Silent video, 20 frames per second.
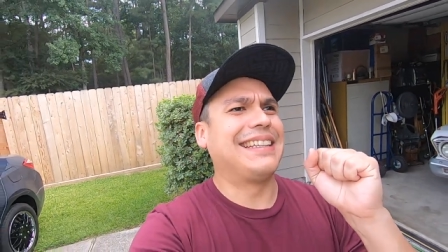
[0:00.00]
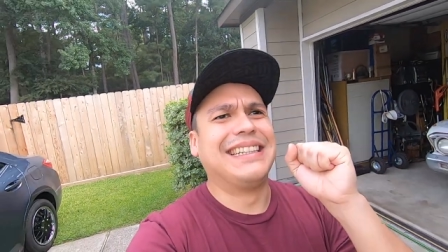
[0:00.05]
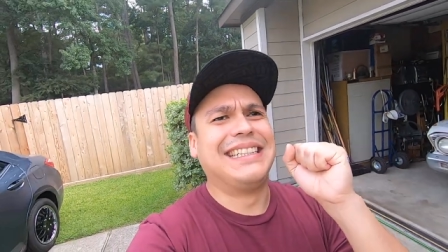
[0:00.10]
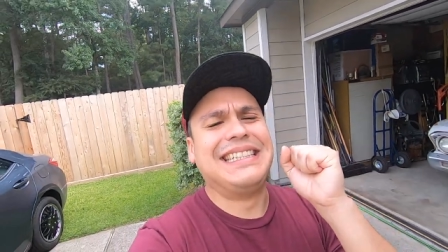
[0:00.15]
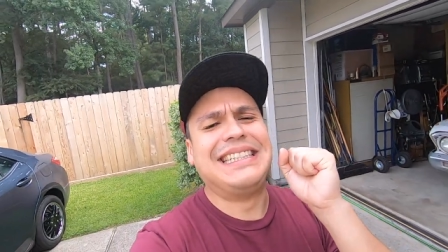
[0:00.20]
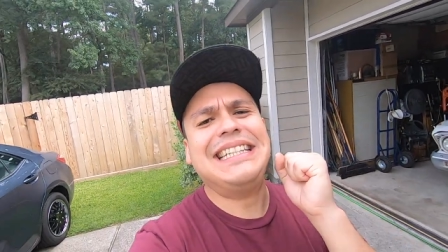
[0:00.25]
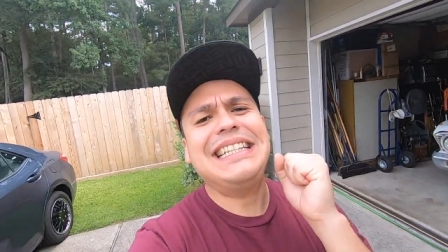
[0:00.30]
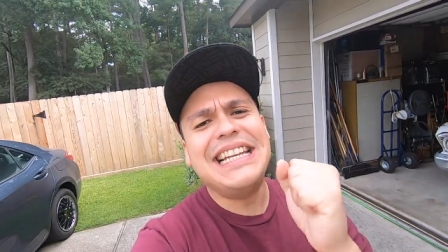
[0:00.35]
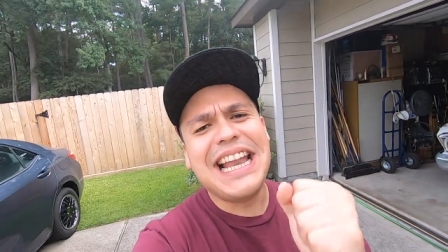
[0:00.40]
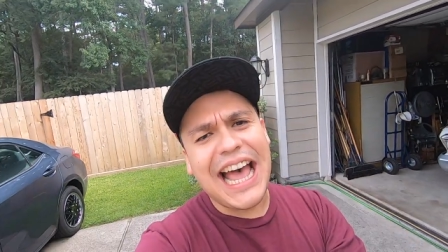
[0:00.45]

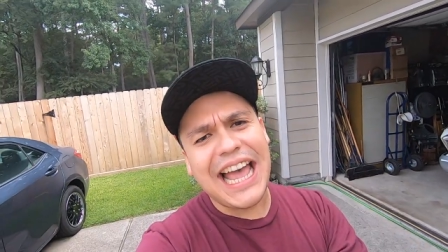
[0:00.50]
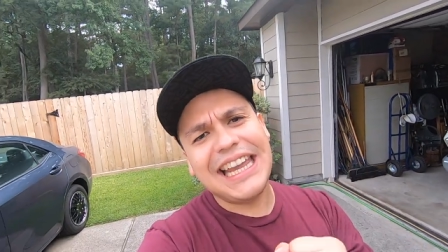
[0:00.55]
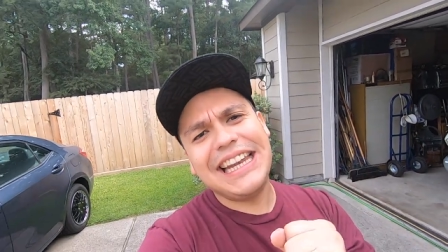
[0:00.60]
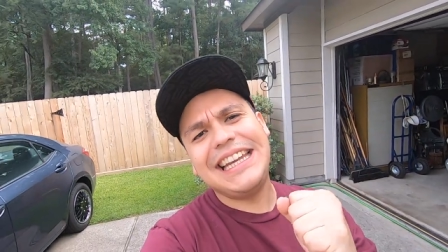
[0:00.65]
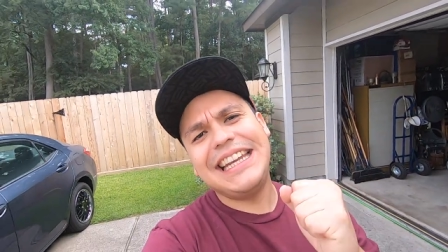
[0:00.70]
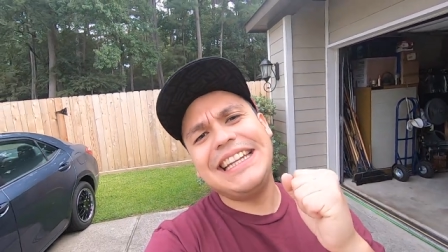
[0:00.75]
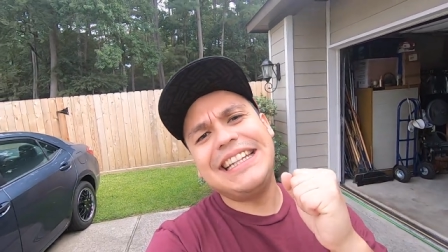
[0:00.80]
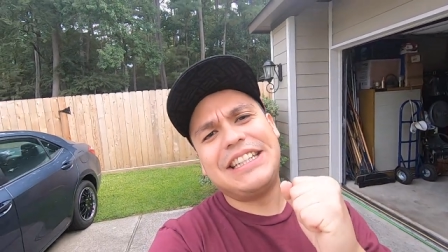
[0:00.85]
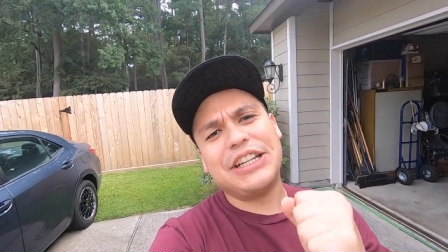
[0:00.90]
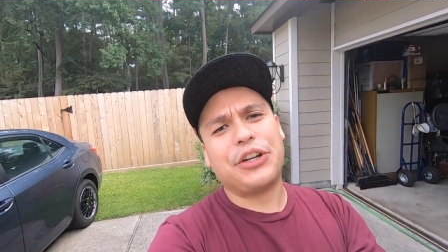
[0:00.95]

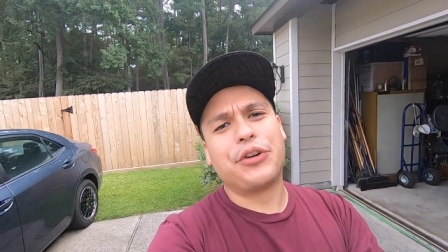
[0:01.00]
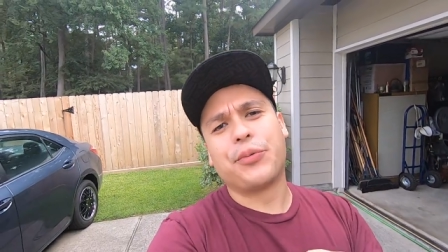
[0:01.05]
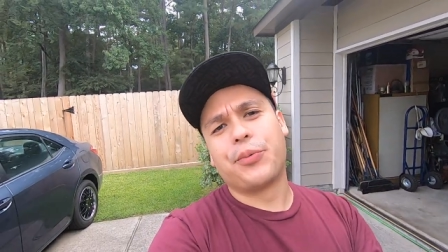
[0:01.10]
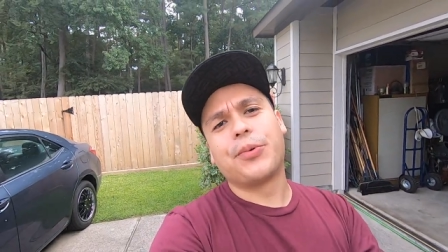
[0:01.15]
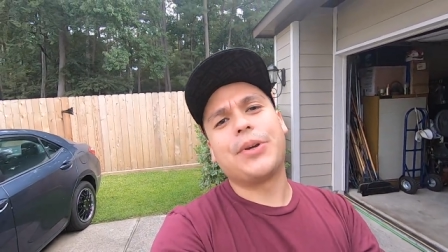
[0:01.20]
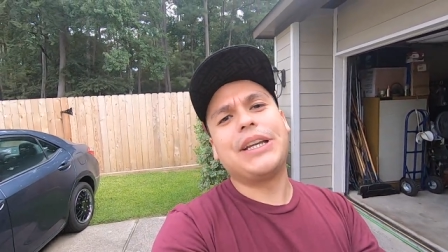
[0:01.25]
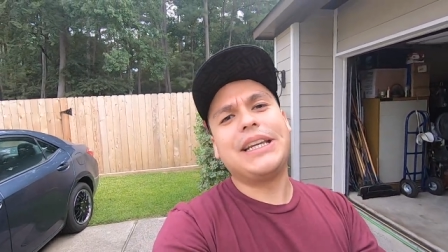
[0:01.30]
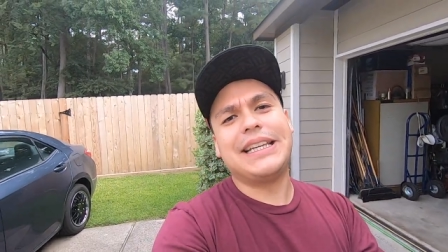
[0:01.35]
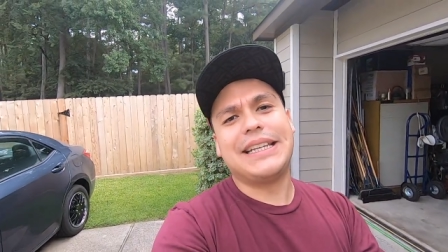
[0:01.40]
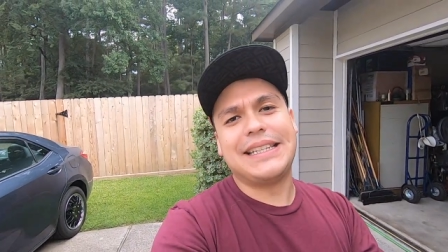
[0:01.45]
90
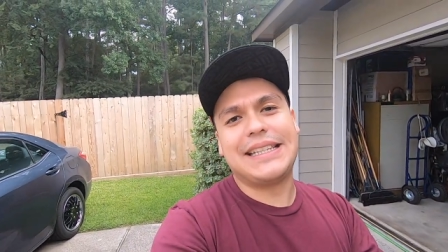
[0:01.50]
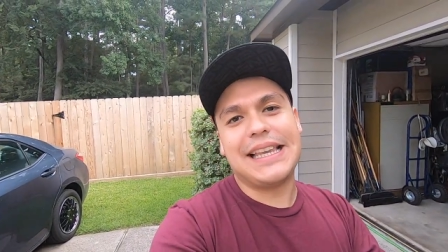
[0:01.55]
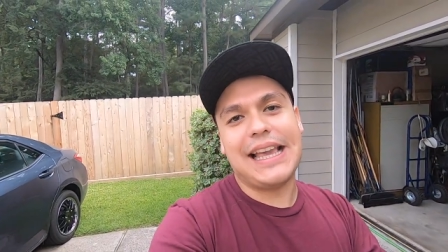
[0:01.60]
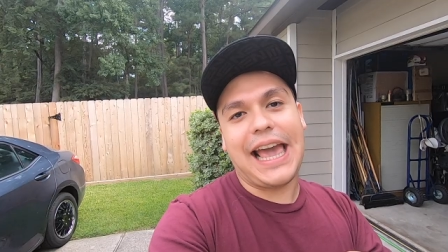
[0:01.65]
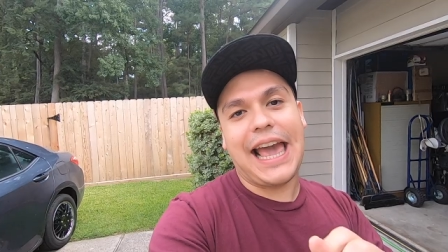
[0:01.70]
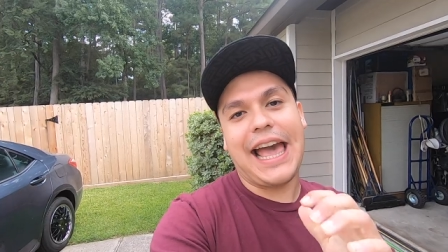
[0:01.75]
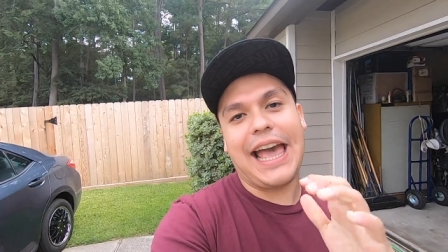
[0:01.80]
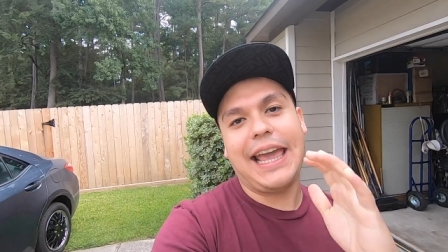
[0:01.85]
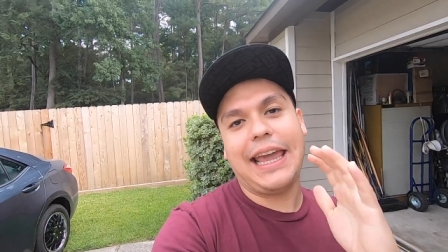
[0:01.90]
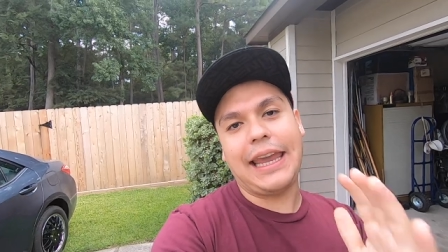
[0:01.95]
degrees
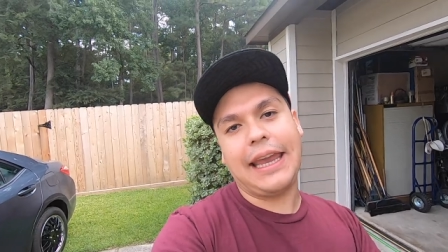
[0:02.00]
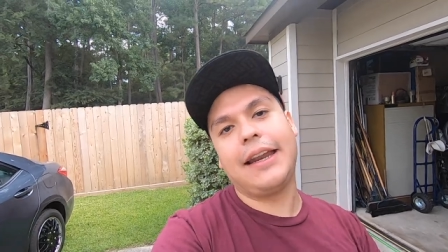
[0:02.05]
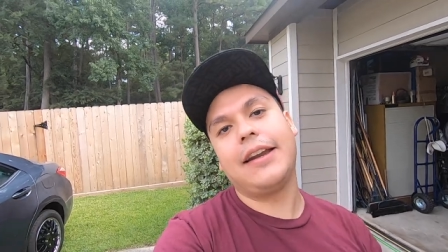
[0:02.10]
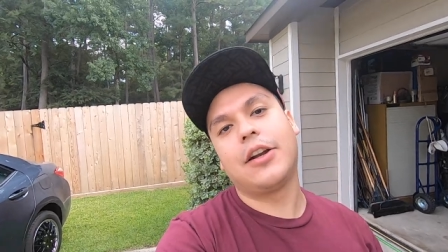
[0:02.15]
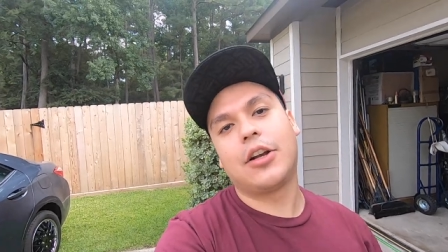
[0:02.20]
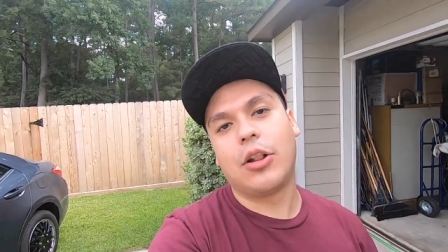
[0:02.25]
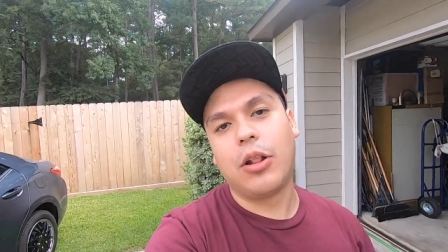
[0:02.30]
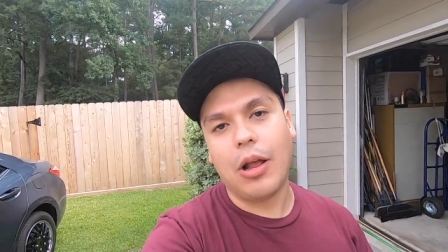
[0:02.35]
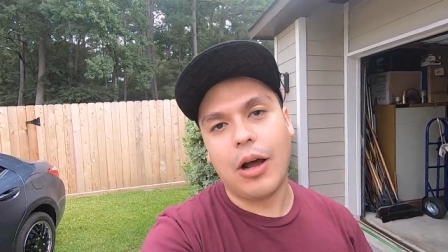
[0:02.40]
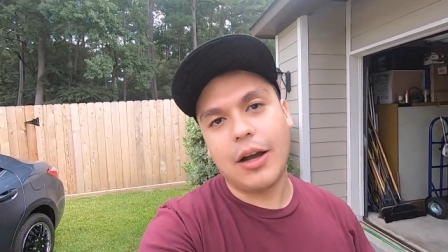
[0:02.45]
at 8
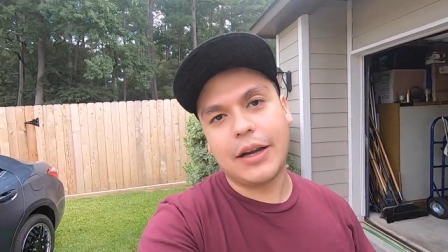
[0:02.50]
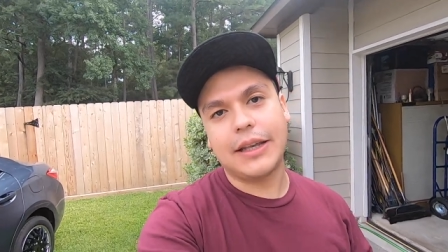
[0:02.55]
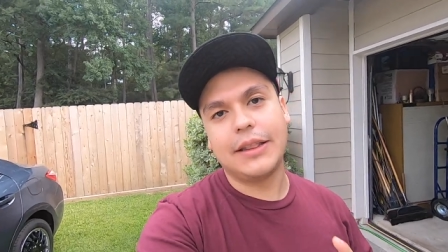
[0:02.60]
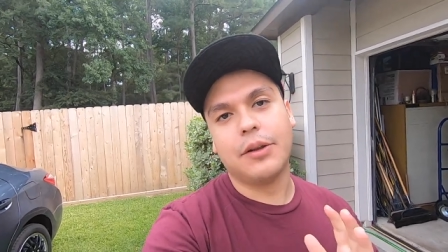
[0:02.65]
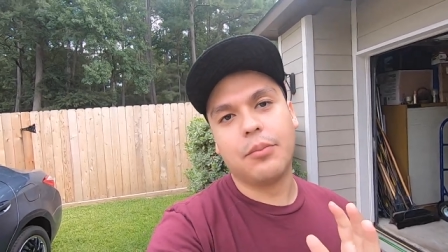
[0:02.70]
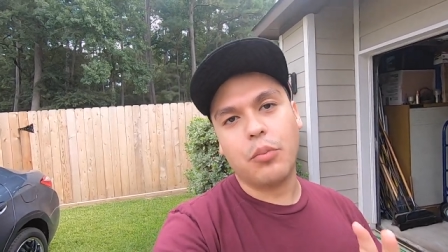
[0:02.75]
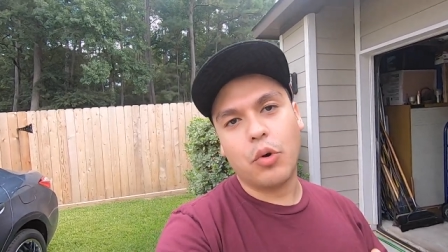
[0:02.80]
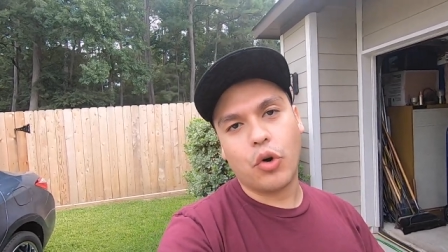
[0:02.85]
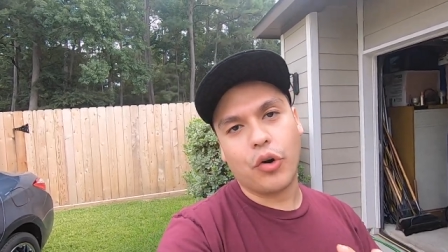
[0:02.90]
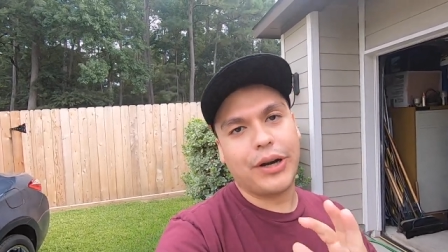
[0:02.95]
o'clock in
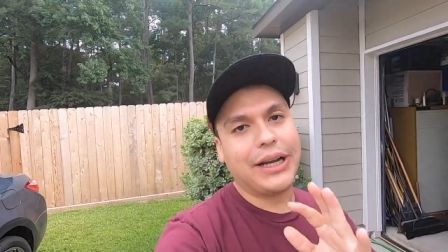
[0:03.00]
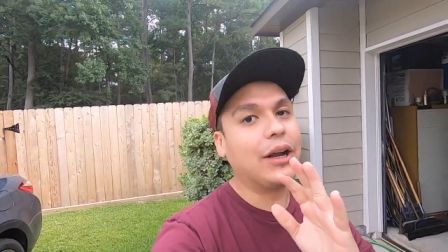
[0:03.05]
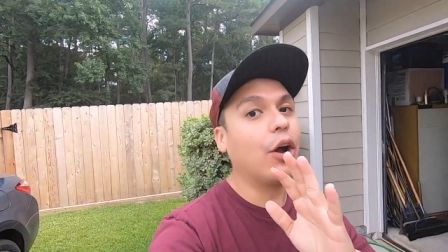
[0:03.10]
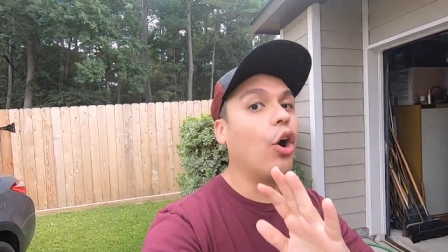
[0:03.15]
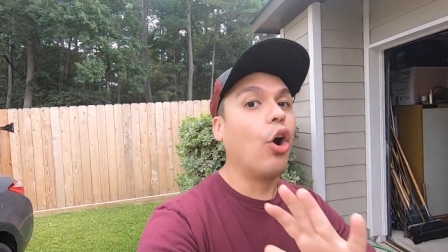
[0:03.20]
the morning